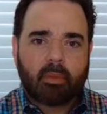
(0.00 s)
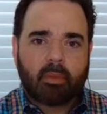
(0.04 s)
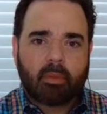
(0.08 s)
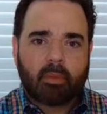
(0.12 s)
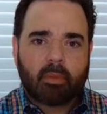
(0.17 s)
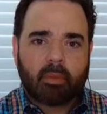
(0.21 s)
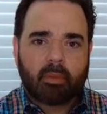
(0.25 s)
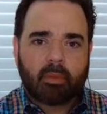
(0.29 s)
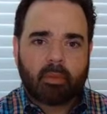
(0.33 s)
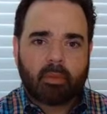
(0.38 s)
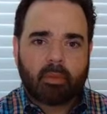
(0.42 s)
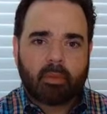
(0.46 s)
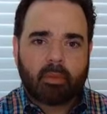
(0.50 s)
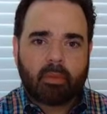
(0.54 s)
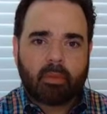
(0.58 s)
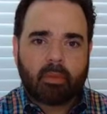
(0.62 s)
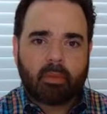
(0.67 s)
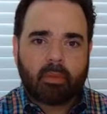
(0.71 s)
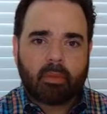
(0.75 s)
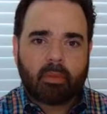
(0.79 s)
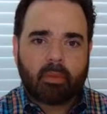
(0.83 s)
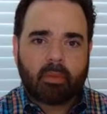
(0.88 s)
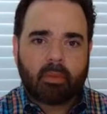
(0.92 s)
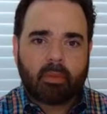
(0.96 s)

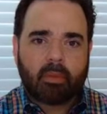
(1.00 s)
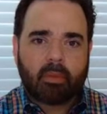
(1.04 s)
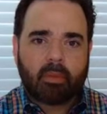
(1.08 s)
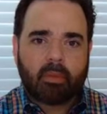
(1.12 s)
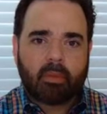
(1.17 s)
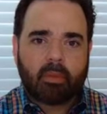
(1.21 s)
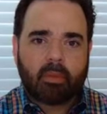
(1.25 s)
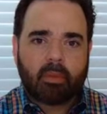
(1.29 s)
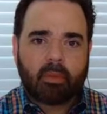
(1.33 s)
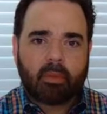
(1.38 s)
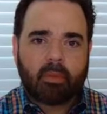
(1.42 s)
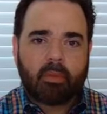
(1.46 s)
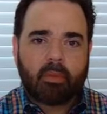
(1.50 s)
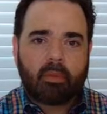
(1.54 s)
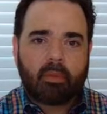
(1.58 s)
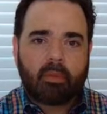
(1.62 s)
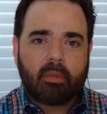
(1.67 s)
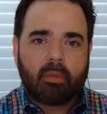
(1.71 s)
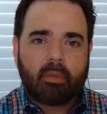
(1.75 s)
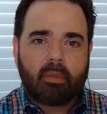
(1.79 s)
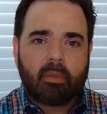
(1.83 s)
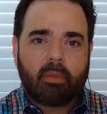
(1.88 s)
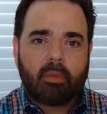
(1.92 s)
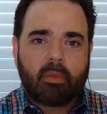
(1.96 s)

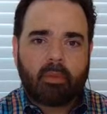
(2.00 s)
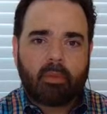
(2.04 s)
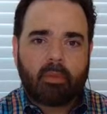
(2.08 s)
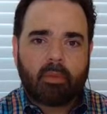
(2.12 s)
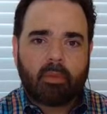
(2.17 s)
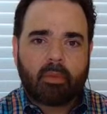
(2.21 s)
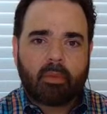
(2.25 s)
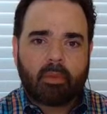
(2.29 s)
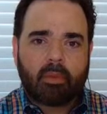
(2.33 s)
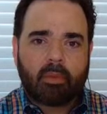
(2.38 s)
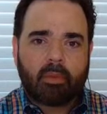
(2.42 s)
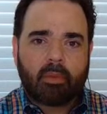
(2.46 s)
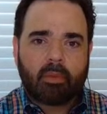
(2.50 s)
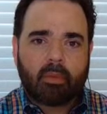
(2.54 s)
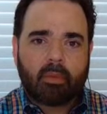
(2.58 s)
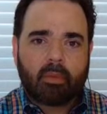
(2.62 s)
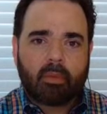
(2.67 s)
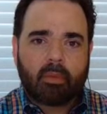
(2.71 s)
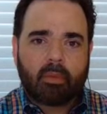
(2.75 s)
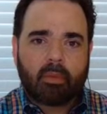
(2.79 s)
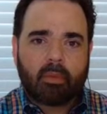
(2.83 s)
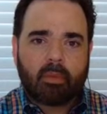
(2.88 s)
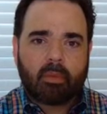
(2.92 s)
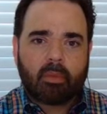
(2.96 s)

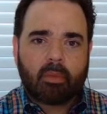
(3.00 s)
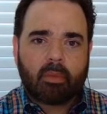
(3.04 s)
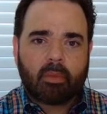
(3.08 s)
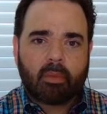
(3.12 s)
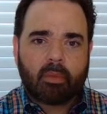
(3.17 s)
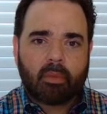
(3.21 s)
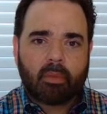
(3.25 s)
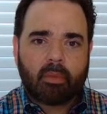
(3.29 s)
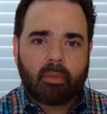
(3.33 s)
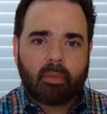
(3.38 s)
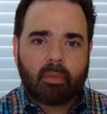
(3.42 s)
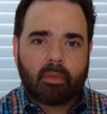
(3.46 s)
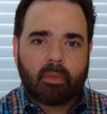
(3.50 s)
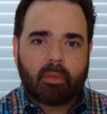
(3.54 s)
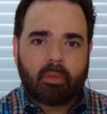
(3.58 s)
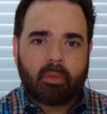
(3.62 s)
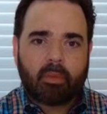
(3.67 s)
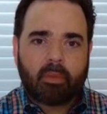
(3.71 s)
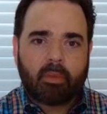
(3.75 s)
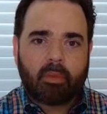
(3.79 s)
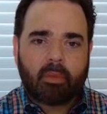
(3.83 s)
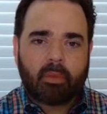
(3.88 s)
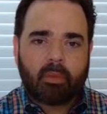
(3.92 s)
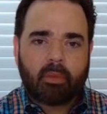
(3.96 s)

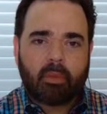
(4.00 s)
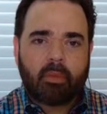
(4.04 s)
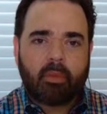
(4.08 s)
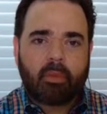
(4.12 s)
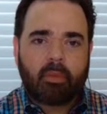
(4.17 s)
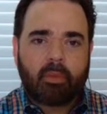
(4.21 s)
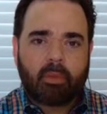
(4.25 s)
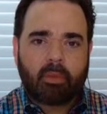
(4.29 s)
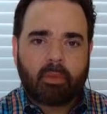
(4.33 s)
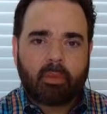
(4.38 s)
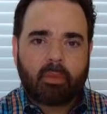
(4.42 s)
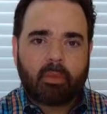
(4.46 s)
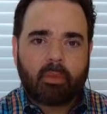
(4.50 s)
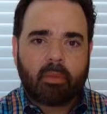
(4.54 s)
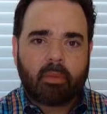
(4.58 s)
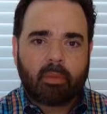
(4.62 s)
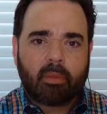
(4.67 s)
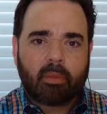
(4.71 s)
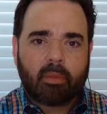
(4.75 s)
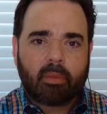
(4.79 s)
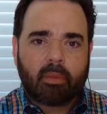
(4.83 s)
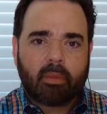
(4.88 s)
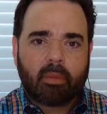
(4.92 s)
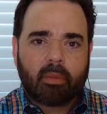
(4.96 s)

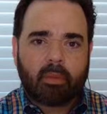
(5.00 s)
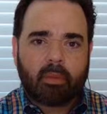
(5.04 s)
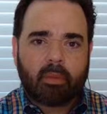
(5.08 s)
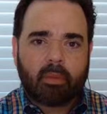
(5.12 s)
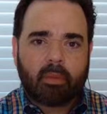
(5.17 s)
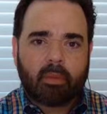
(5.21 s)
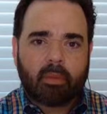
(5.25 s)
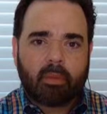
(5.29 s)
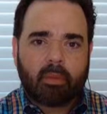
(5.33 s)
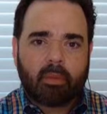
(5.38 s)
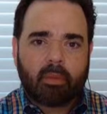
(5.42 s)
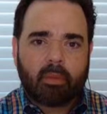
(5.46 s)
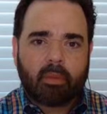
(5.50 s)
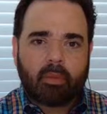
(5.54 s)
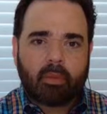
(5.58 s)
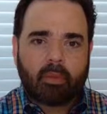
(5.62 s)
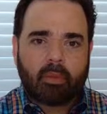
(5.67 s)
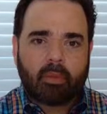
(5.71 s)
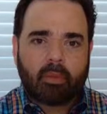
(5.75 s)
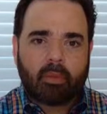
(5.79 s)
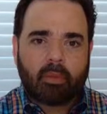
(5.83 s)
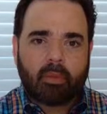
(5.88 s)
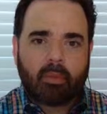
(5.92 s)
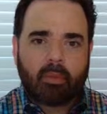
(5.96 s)

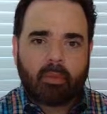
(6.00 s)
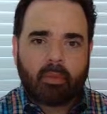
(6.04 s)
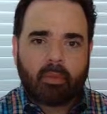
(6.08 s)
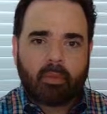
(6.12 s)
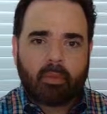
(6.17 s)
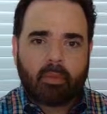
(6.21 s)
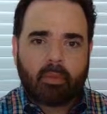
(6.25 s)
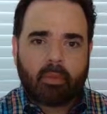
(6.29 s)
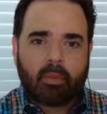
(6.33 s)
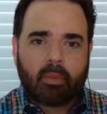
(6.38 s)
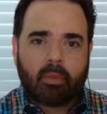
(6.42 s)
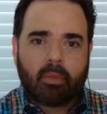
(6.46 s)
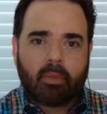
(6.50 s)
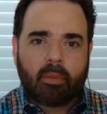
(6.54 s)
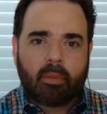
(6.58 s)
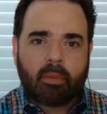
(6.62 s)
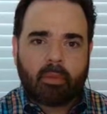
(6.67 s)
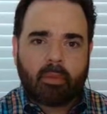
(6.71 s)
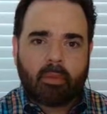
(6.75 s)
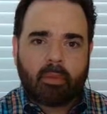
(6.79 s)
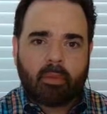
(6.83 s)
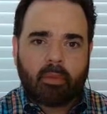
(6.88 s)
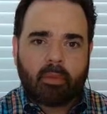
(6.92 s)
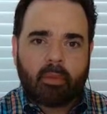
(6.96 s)

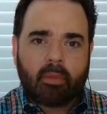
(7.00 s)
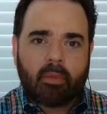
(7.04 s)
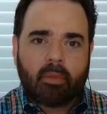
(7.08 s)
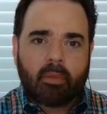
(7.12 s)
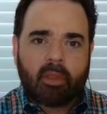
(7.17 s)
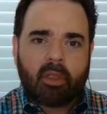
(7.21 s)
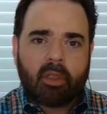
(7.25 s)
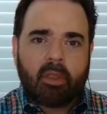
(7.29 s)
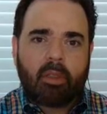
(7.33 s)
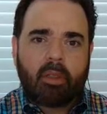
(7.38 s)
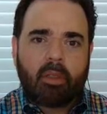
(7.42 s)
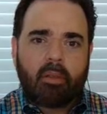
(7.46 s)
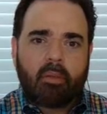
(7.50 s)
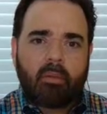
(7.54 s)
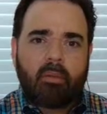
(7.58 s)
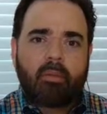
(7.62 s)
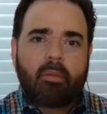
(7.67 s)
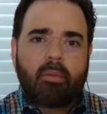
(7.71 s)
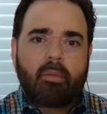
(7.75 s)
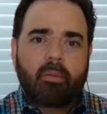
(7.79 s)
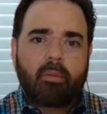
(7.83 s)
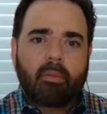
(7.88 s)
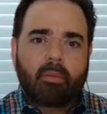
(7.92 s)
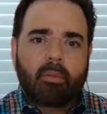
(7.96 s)
(silent)